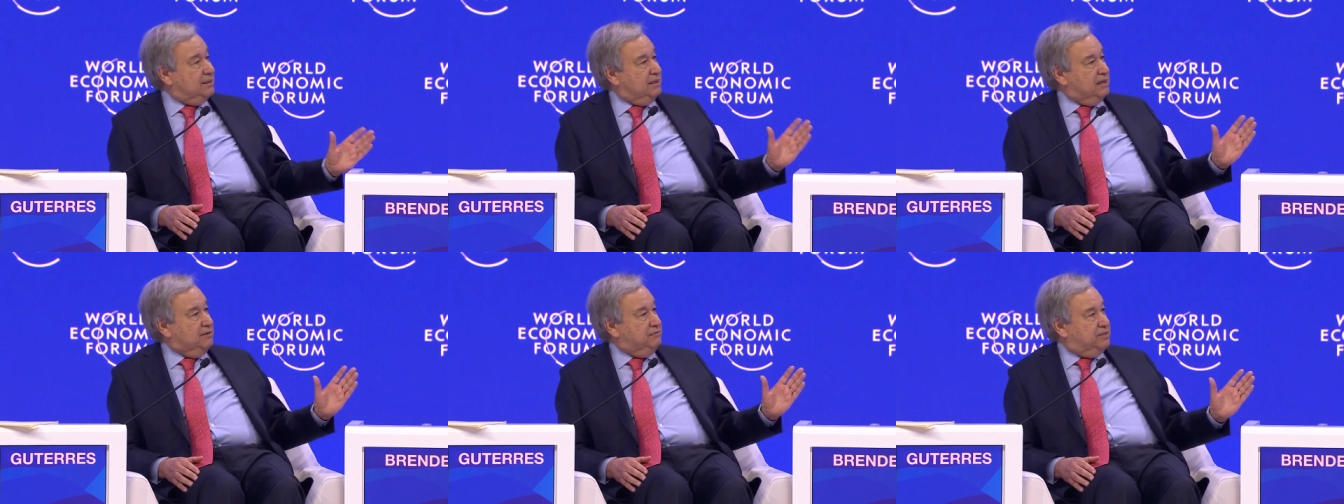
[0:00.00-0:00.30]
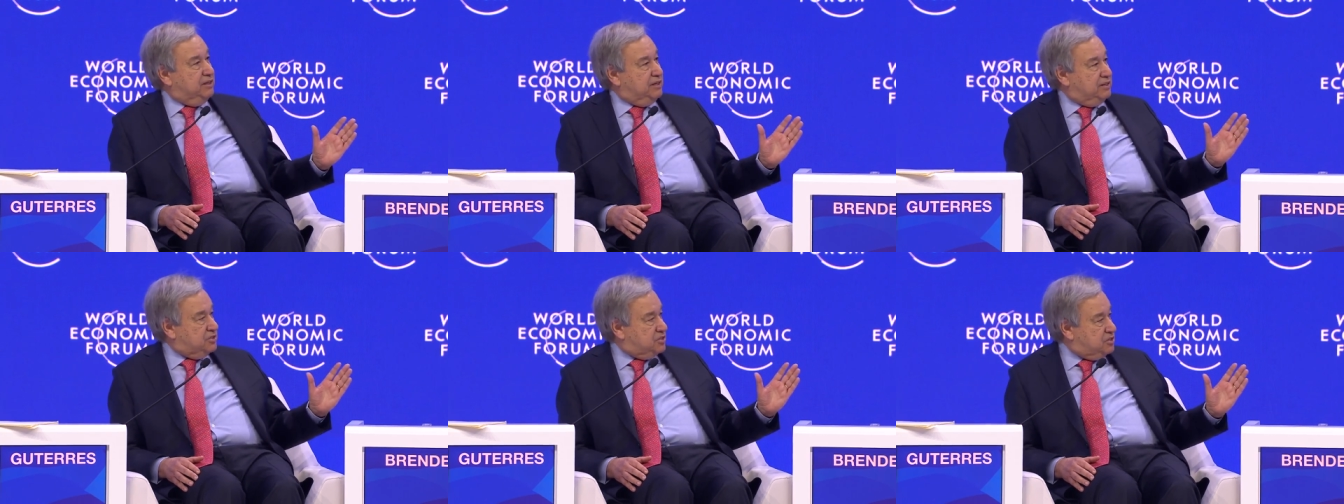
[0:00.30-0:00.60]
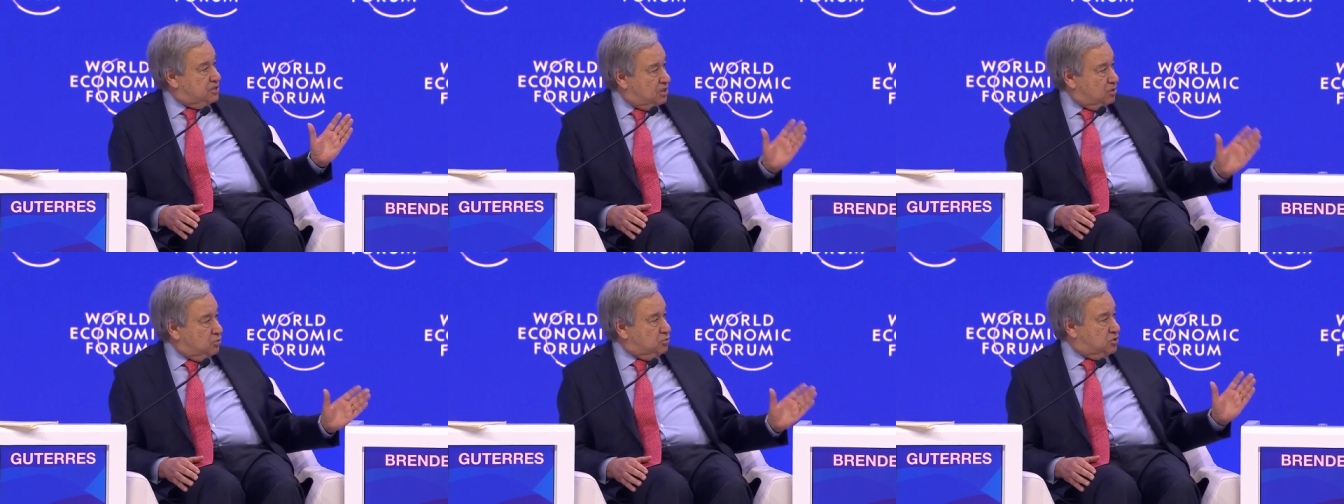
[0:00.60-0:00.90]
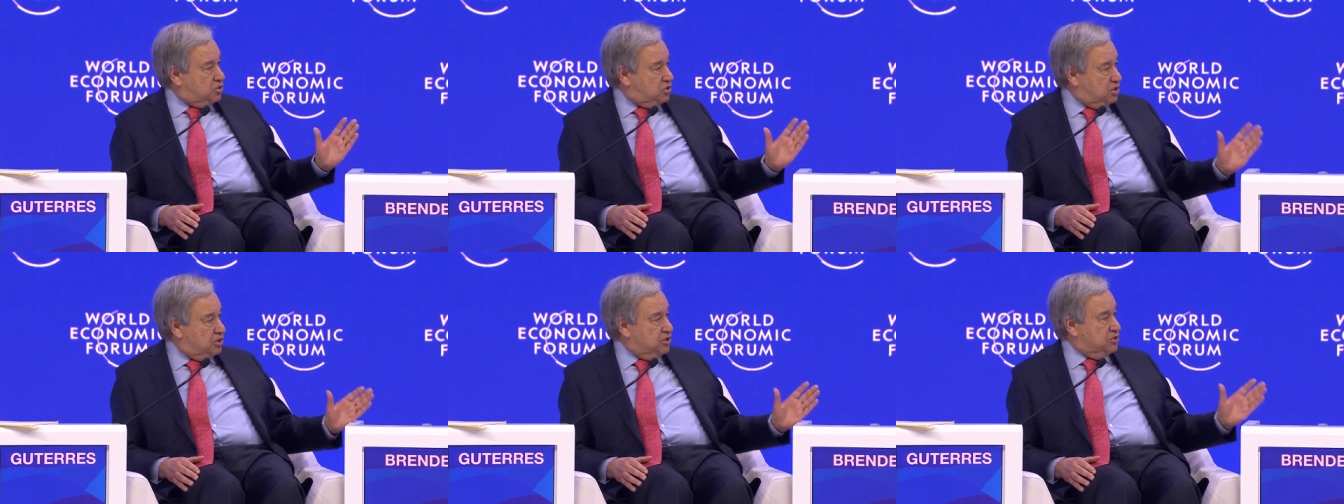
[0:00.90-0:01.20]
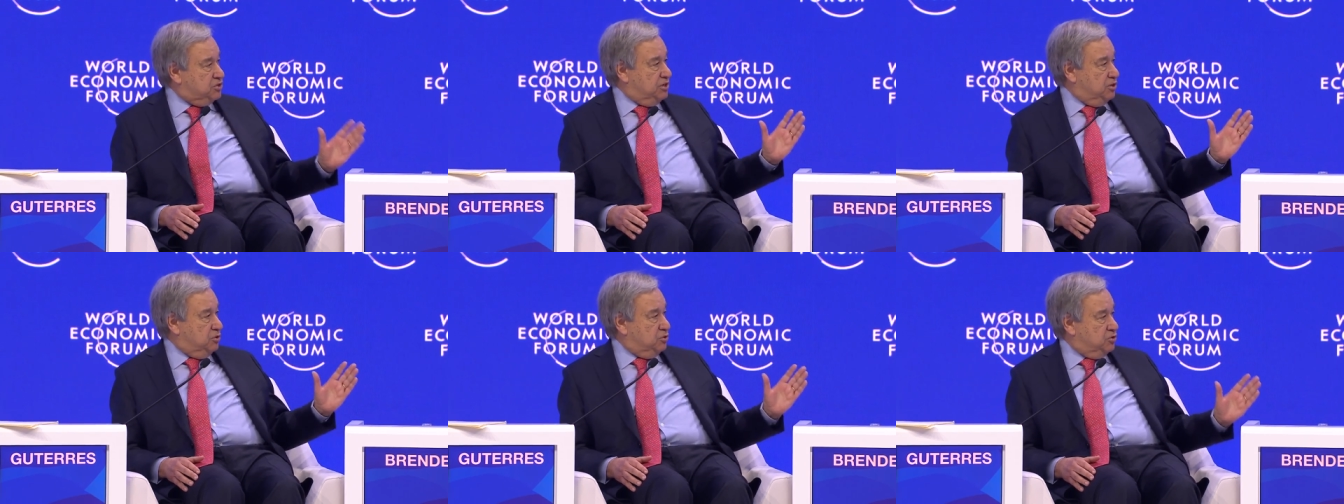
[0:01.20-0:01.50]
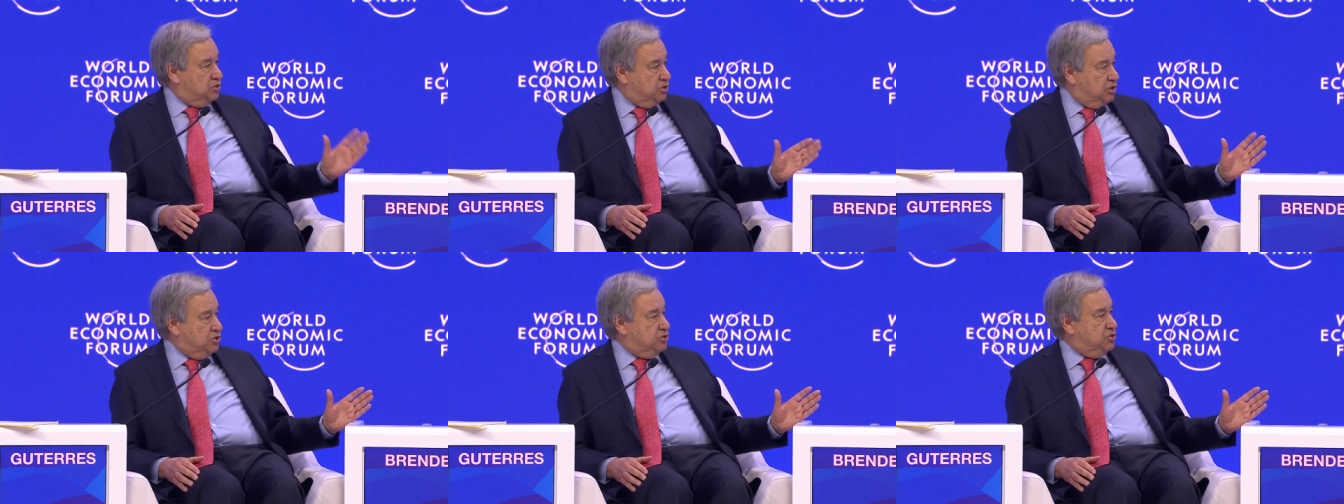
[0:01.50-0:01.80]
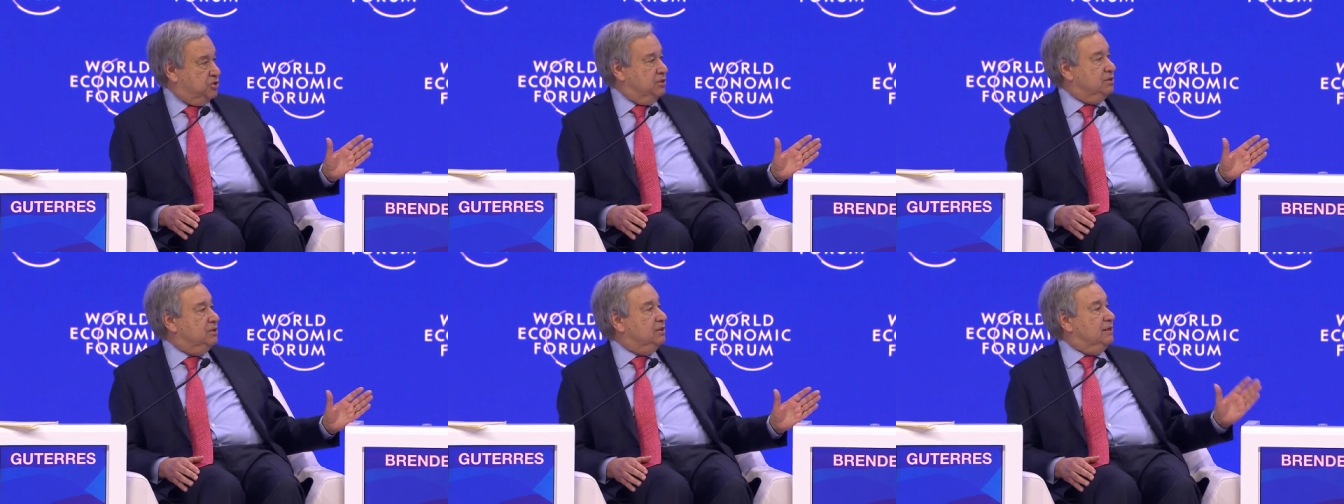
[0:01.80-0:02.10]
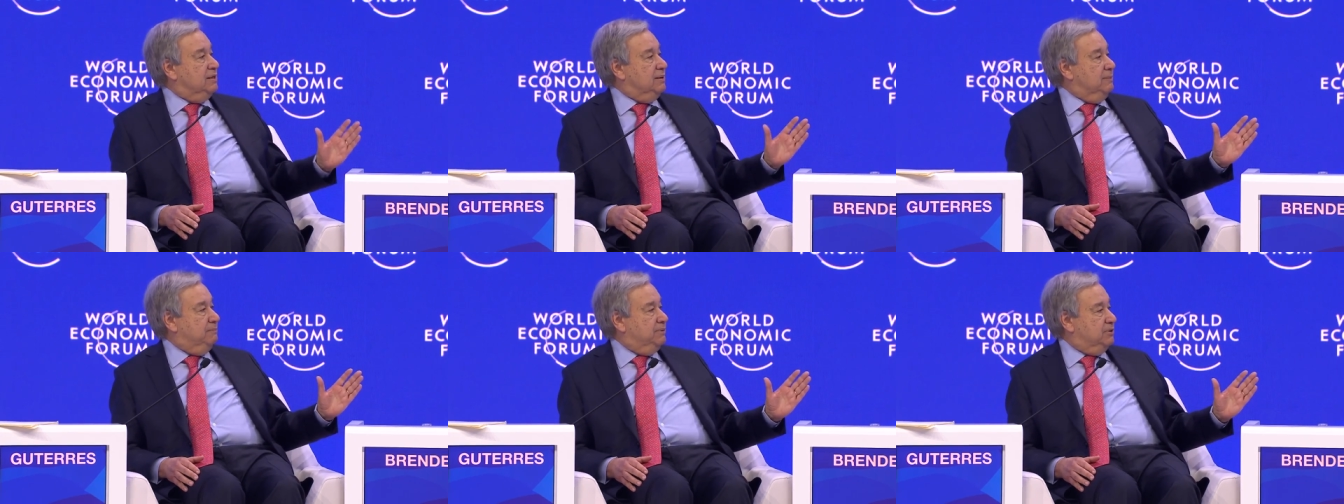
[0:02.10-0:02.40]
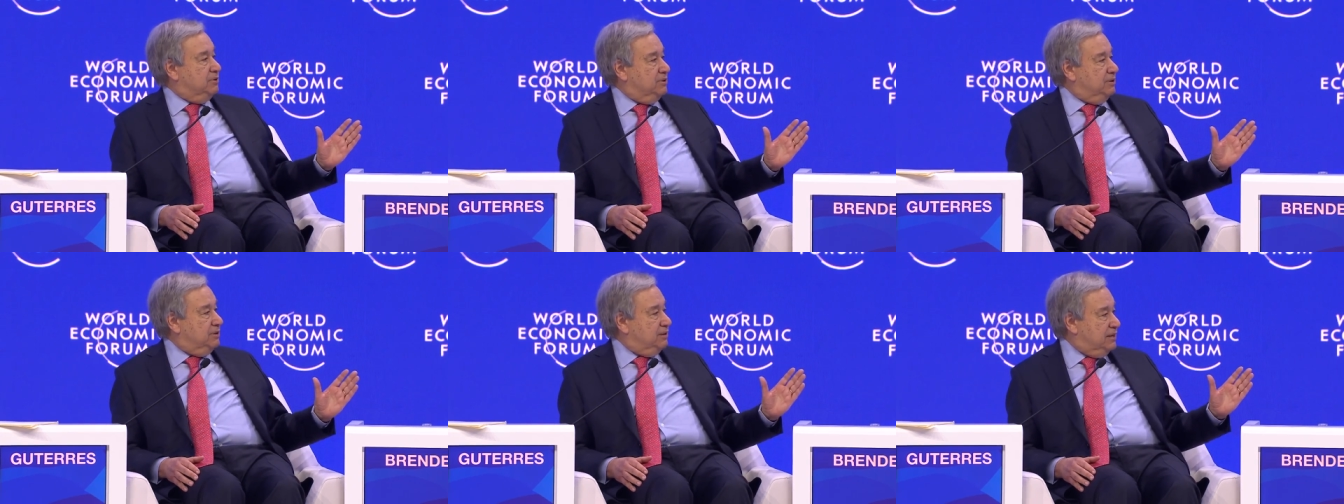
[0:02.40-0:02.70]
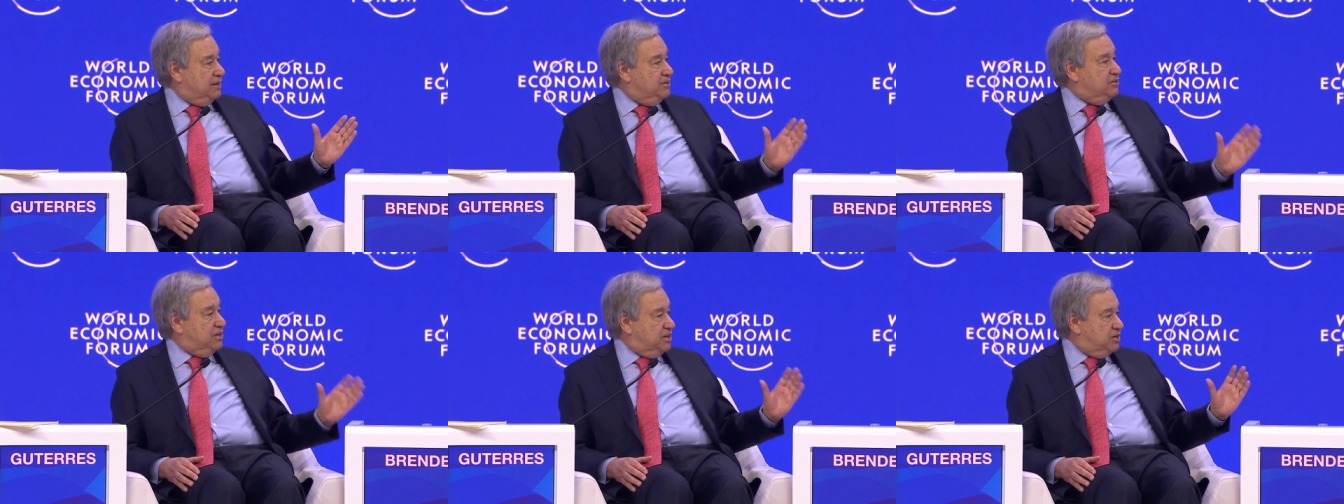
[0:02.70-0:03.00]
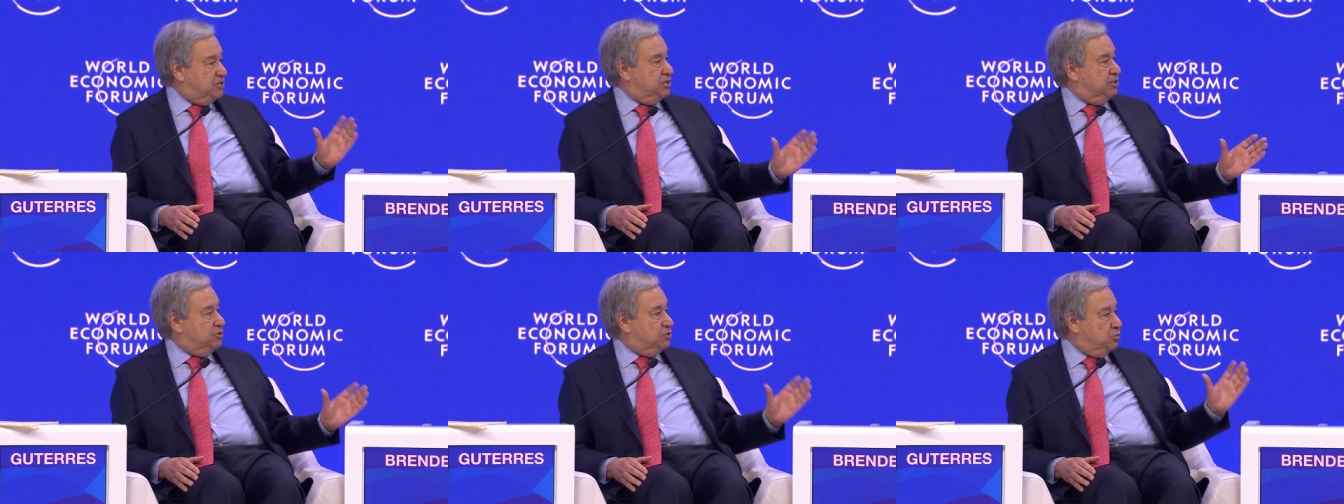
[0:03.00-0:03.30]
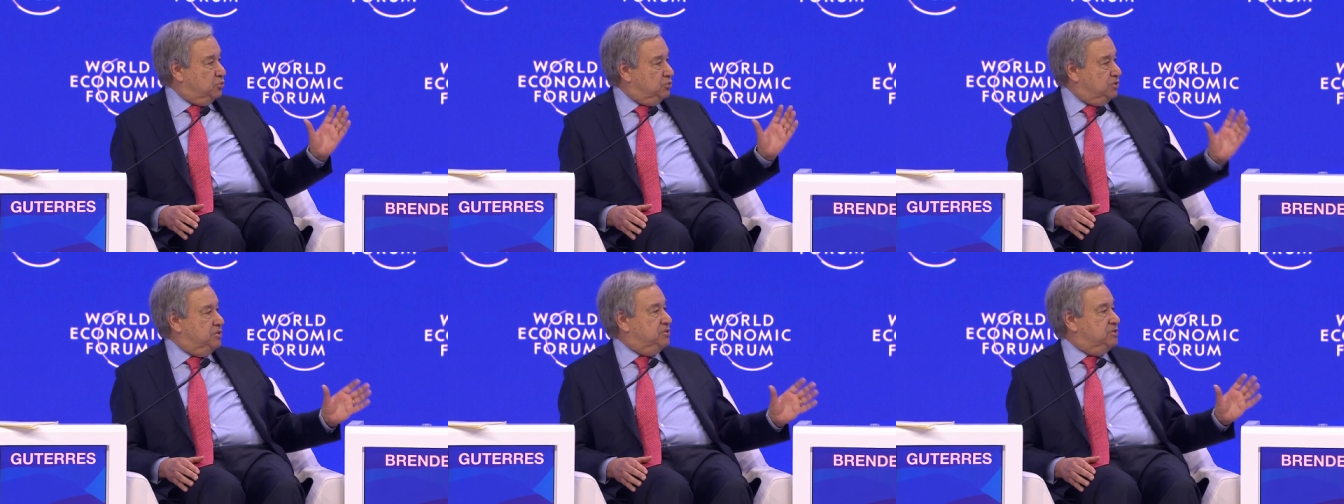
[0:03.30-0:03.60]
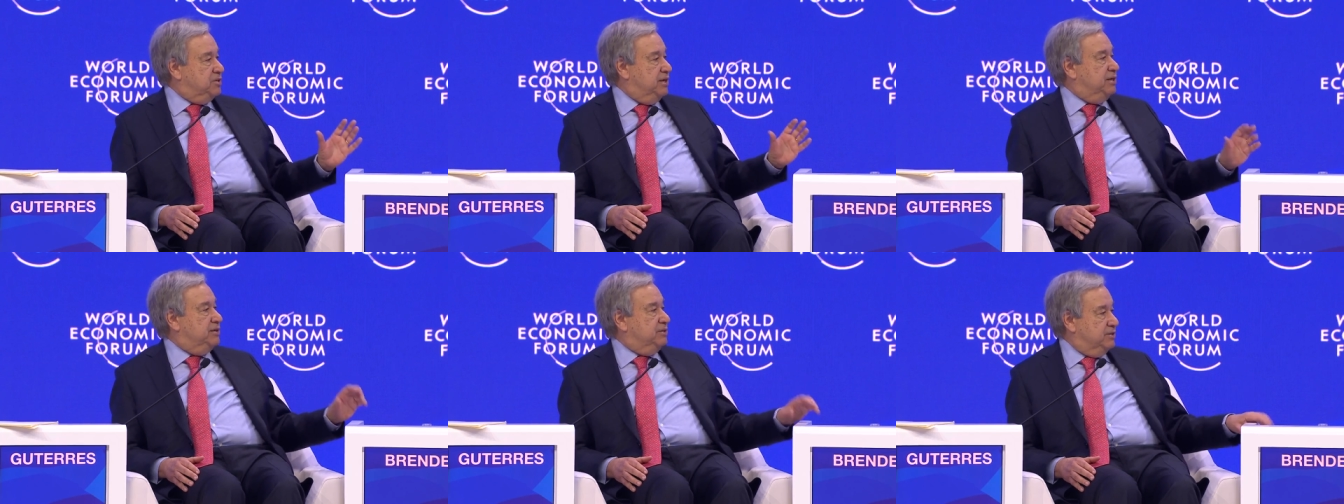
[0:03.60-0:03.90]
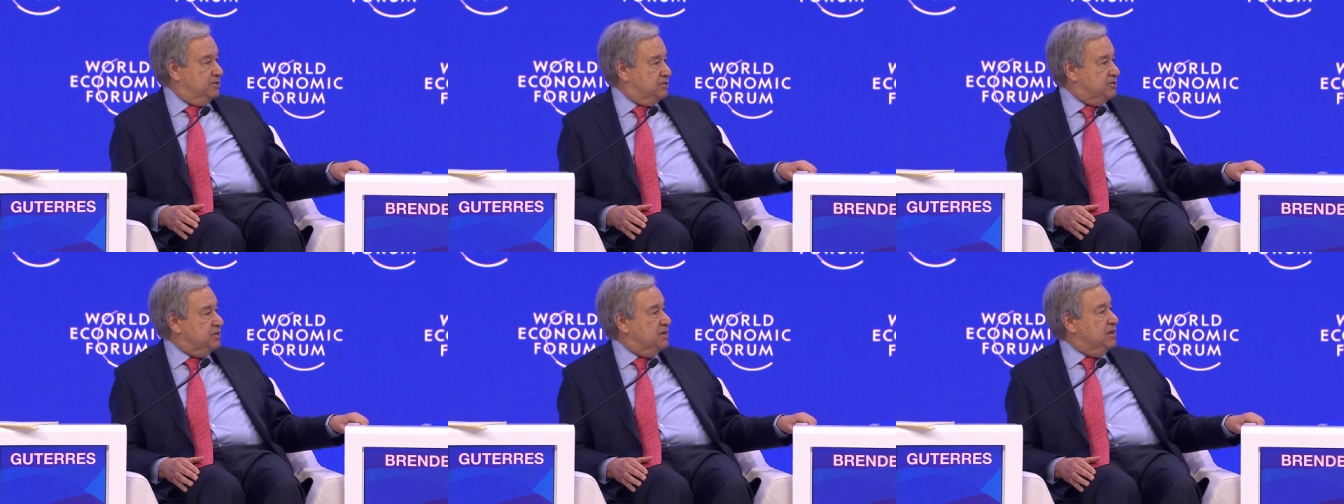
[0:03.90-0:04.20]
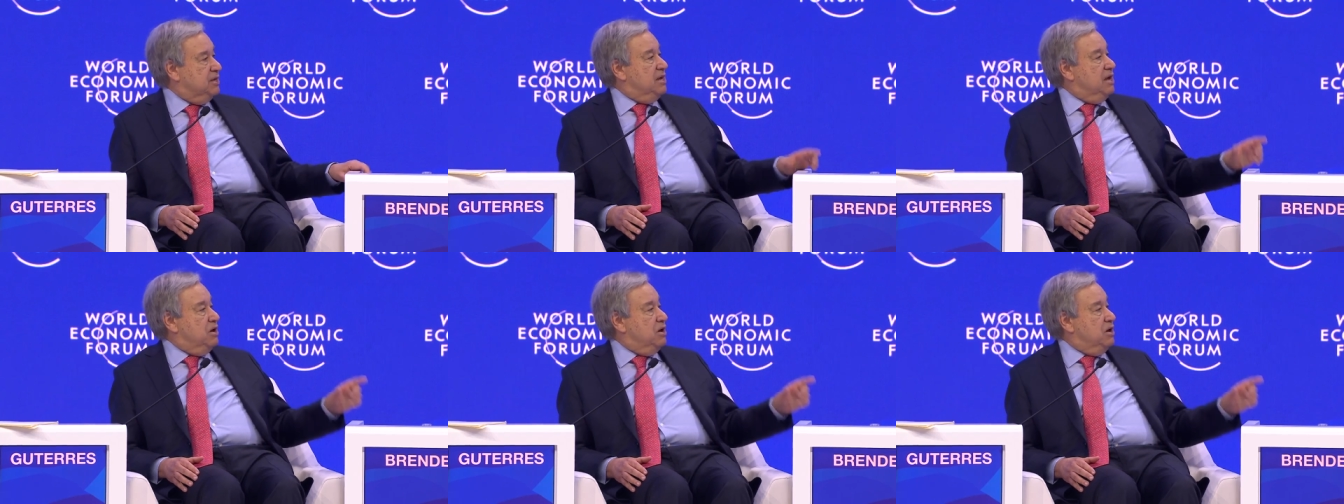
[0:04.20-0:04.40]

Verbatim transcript: if there is no serious negotiation in relation to these areas,